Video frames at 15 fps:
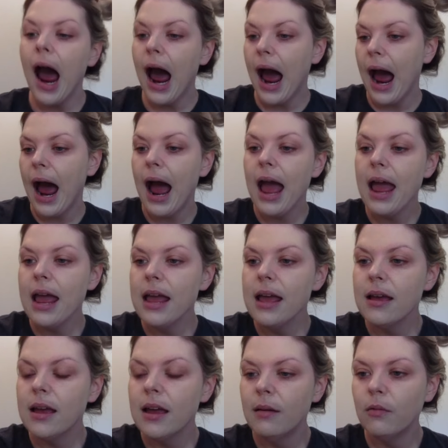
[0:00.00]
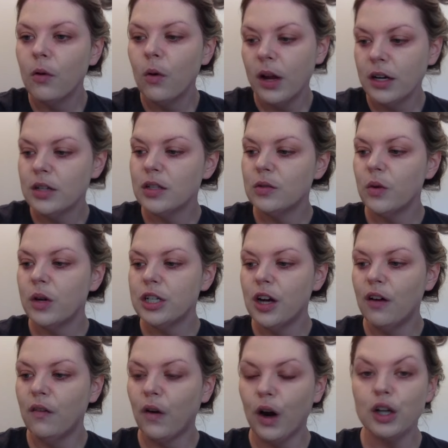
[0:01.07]
I am going to switch
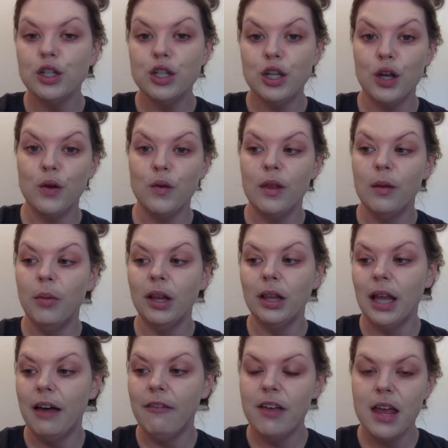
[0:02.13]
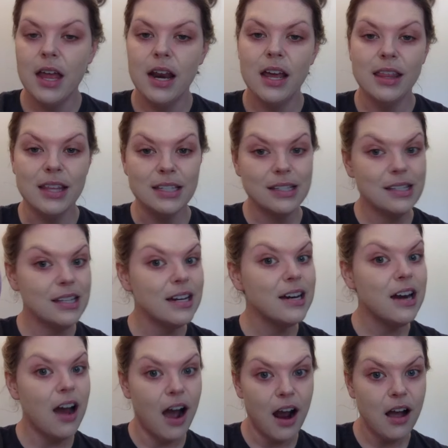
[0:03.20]
over to the beloved, this is a
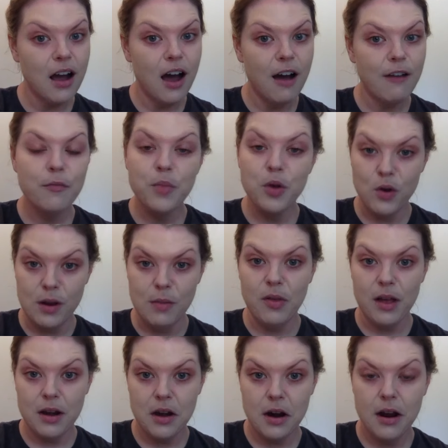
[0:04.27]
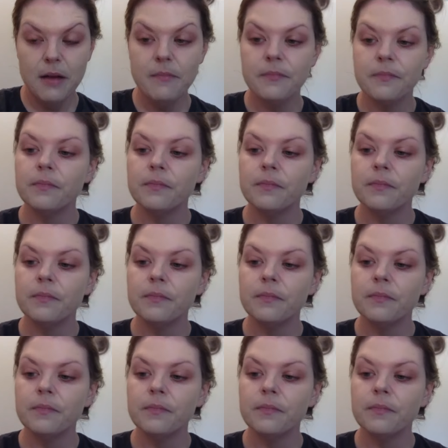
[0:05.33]
knockoff beauty blender.